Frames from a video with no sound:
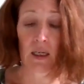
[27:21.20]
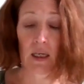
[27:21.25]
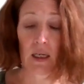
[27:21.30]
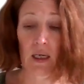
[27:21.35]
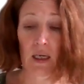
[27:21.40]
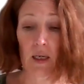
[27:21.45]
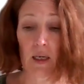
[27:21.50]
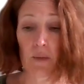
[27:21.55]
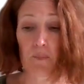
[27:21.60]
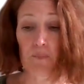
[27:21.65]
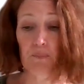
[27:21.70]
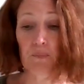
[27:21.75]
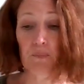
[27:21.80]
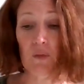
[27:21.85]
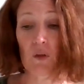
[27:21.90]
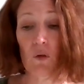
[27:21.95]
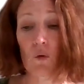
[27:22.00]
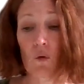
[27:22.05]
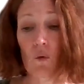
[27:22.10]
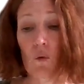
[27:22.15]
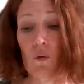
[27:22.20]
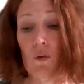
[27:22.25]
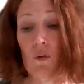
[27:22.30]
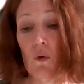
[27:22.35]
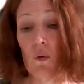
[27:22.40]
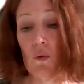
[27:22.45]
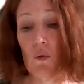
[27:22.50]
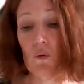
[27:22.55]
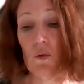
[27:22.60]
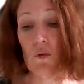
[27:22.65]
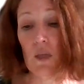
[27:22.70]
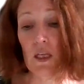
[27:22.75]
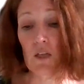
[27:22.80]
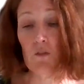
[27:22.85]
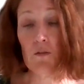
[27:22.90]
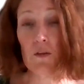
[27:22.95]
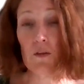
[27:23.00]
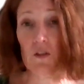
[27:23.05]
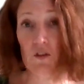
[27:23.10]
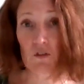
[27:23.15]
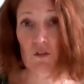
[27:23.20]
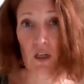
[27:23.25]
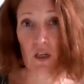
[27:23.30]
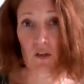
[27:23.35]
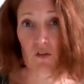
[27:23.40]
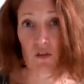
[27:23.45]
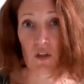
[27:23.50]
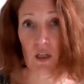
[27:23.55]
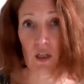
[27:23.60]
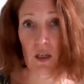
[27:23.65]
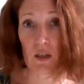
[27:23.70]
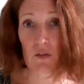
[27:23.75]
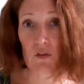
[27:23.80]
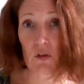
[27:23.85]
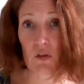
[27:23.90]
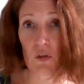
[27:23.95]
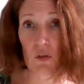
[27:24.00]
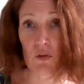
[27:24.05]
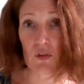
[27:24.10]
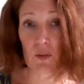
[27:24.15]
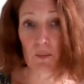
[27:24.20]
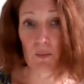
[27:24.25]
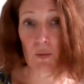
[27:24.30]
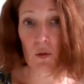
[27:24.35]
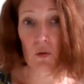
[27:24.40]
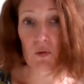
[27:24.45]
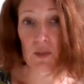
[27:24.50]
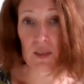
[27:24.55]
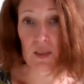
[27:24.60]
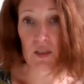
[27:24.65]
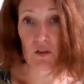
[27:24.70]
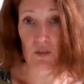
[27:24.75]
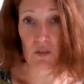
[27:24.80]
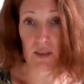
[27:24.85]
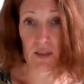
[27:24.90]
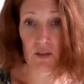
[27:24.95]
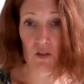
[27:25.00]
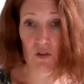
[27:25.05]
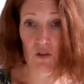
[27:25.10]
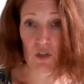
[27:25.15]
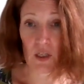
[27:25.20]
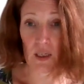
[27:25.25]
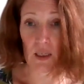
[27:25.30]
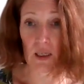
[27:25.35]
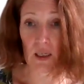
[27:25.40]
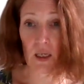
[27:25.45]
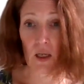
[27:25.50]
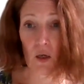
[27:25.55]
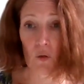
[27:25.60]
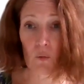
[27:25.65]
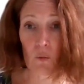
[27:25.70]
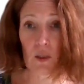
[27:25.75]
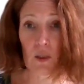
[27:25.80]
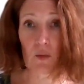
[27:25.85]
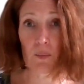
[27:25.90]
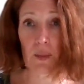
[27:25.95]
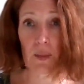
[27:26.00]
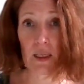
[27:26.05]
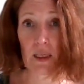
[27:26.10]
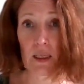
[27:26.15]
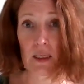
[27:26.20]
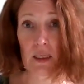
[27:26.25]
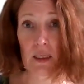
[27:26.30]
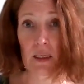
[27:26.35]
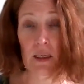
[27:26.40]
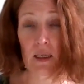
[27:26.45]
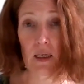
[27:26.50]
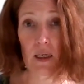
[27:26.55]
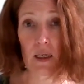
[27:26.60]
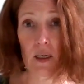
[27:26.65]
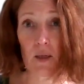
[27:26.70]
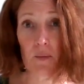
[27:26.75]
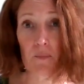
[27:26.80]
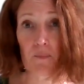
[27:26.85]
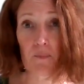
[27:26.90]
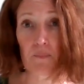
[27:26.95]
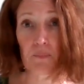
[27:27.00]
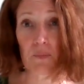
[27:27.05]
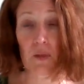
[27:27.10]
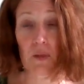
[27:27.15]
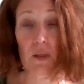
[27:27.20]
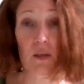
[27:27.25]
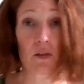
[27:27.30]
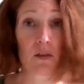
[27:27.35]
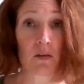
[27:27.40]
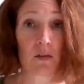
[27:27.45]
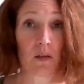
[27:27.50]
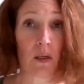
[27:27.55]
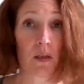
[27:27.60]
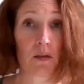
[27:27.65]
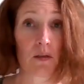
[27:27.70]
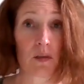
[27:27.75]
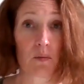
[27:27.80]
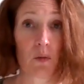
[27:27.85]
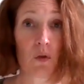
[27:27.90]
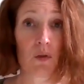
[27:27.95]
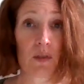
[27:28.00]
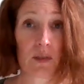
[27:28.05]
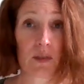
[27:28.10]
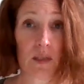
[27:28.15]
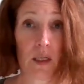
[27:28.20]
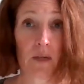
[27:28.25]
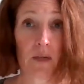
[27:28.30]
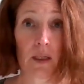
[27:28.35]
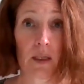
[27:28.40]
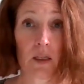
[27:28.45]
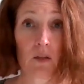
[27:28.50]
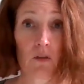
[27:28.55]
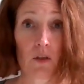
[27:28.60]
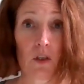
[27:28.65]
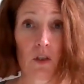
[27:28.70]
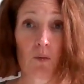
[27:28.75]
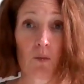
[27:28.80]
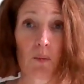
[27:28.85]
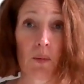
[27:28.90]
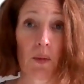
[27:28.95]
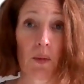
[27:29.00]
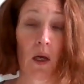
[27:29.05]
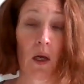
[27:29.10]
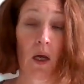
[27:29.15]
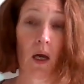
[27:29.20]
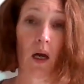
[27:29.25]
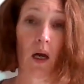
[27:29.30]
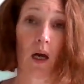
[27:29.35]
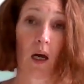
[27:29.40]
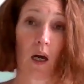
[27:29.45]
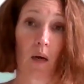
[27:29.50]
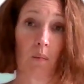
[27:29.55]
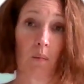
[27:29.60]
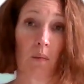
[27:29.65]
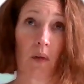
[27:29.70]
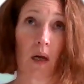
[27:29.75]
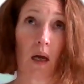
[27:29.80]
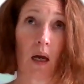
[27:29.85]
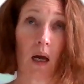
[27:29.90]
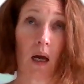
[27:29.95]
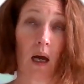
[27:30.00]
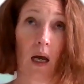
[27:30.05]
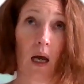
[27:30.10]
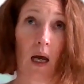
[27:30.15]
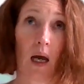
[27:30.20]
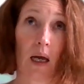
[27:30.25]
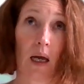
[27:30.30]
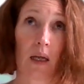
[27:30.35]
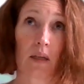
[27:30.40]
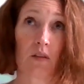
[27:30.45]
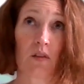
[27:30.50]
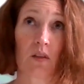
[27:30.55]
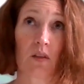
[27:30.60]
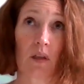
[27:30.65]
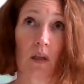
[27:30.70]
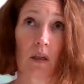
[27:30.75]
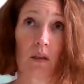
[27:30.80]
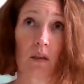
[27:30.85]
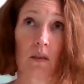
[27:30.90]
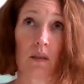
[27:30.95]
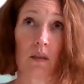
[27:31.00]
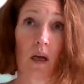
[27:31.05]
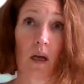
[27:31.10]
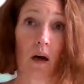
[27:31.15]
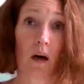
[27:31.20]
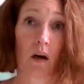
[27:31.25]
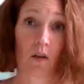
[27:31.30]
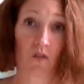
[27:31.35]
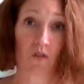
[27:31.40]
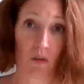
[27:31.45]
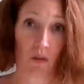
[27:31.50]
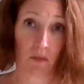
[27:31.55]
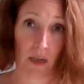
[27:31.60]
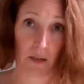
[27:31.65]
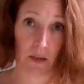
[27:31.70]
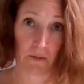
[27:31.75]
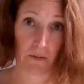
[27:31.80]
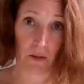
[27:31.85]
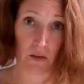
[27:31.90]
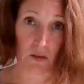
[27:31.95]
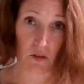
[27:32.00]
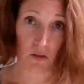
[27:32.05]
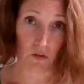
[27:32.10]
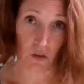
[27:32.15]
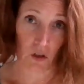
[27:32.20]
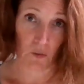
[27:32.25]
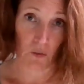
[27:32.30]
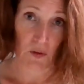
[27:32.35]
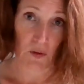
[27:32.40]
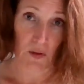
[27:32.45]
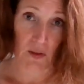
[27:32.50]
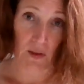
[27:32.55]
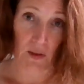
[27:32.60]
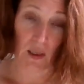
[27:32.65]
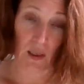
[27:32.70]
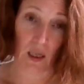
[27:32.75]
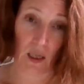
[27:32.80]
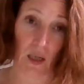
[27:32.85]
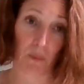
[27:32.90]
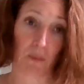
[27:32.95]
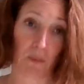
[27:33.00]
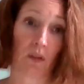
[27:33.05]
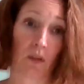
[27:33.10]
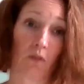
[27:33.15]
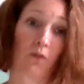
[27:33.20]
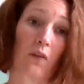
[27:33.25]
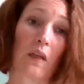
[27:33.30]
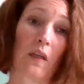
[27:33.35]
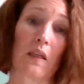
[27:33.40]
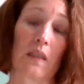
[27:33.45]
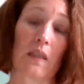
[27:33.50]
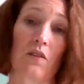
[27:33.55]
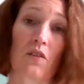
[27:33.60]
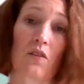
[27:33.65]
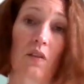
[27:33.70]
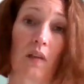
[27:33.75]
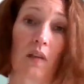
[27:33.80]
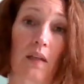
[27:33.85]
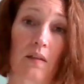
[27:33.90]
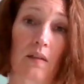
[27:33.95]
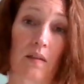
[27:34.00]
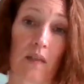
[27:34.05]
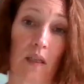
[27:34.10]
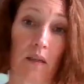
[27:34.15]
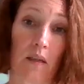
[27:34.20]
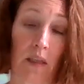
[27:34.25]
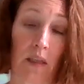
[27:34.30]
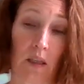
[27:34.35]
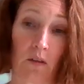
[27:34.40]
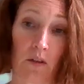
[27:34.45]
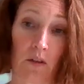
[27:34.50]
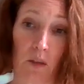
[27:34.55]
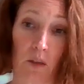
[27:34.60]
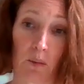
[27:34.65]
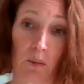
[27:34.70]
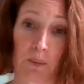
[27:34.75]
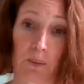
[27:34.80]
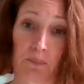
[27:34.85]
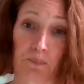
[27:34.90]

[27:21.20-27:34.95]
The infrastructure to support this strategy will be a small steering group and larger reference groups that feed into that steering group.